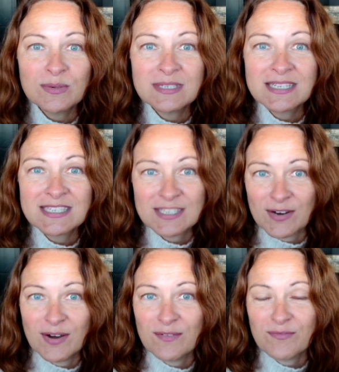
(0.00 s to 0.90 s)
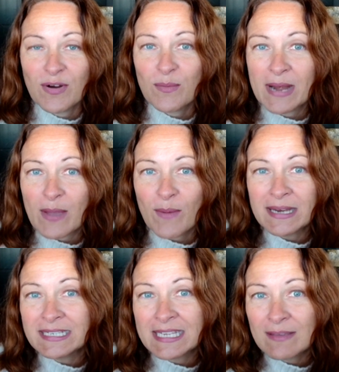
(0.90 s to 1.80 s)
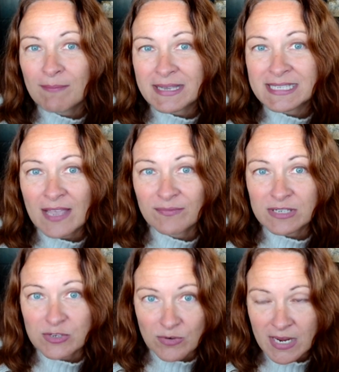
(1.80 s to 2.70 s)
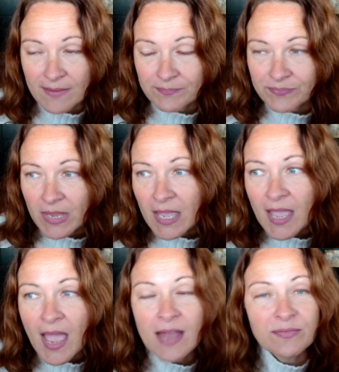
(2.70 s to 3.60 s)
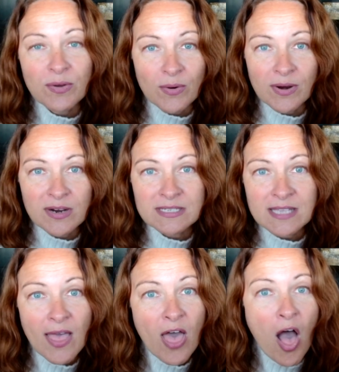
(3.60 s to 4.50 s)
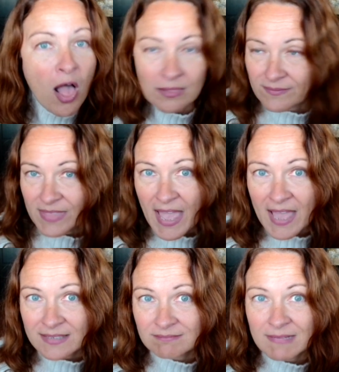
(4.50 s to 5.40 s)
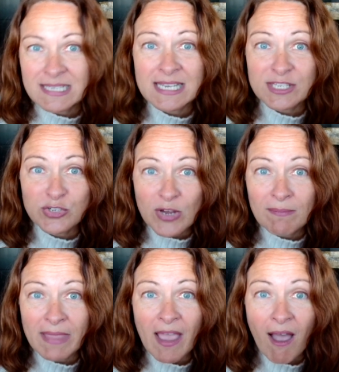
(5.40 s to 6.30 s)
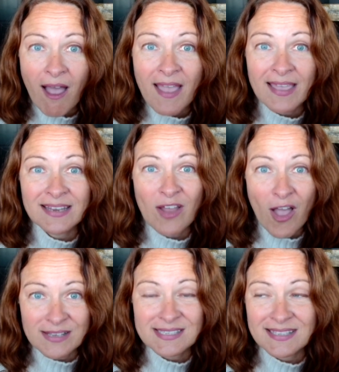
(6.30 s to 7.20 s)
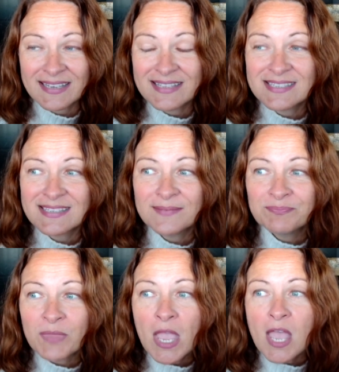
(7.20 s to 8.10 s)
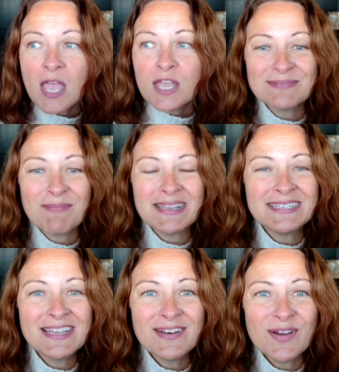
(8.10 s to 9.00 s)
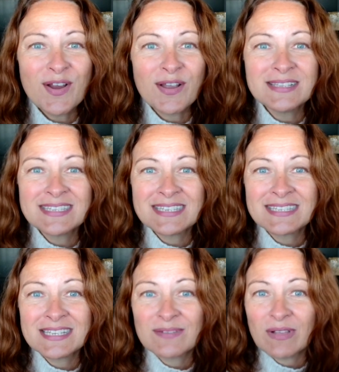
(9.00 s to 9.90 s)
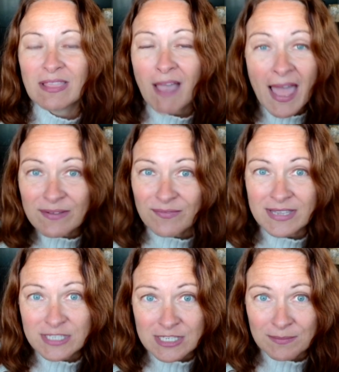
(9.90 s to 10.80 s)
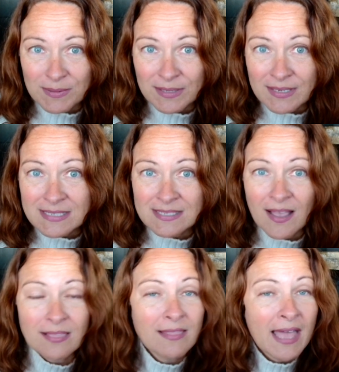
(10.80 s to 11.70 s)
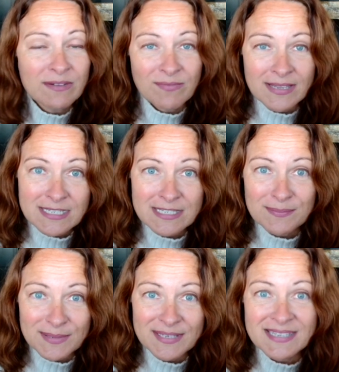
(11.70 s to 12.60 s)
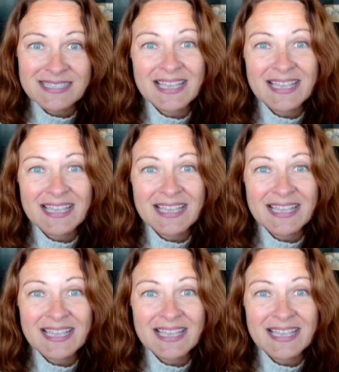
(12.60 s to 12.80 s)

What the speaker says: dessert for when I wanted to give myself a treat. And of course, all of that is extremely high in oxalates. My dinner consisted of a lot of vegetables. A lot of vegetables